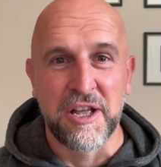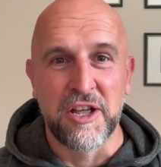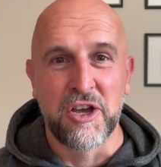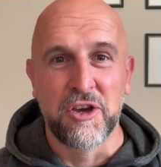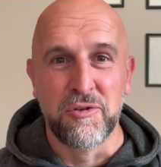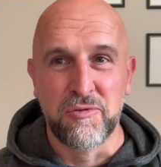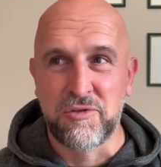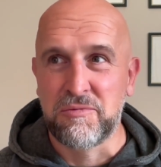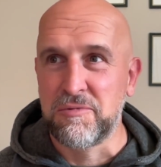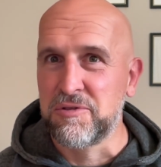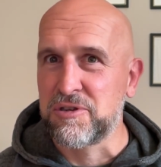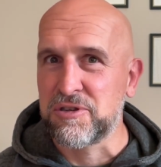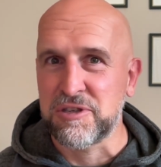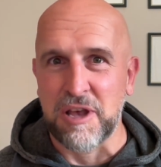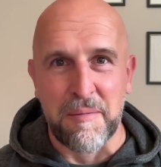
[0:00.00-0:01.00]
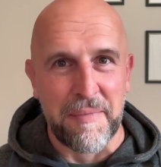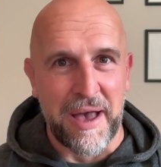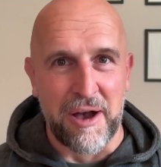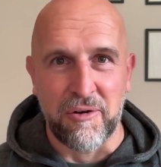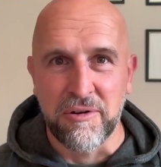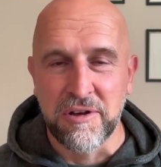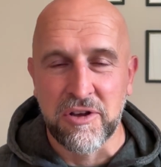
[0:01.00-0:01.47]
who
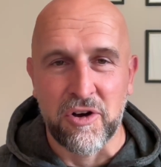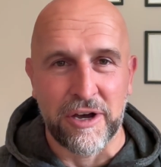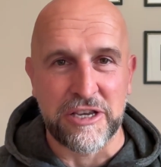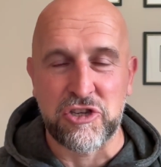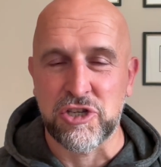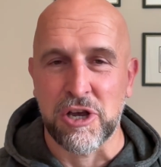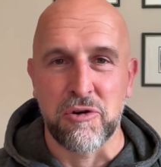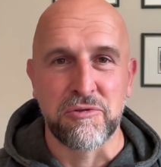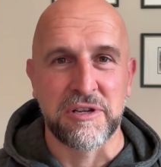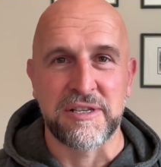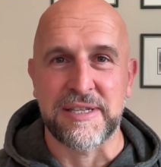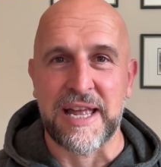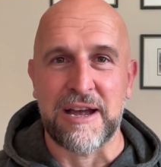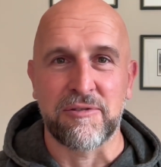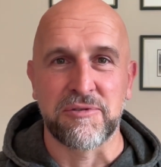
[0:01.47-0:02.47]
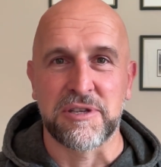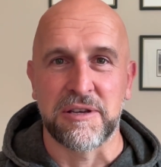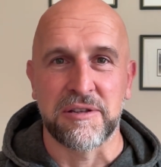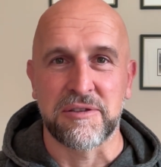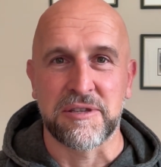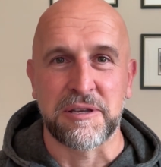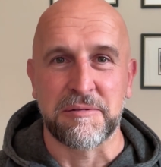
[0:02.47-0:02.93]
somehow got his shoulders down
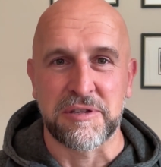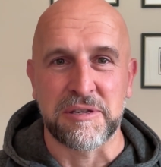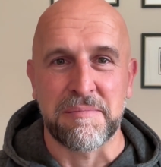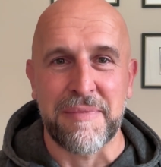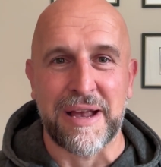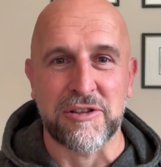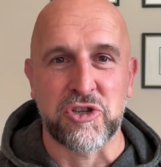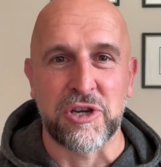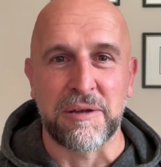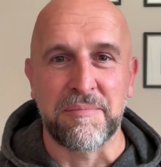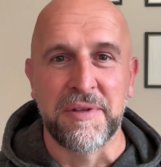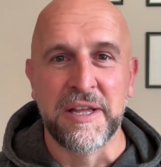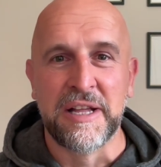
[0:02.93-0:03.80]
to match him.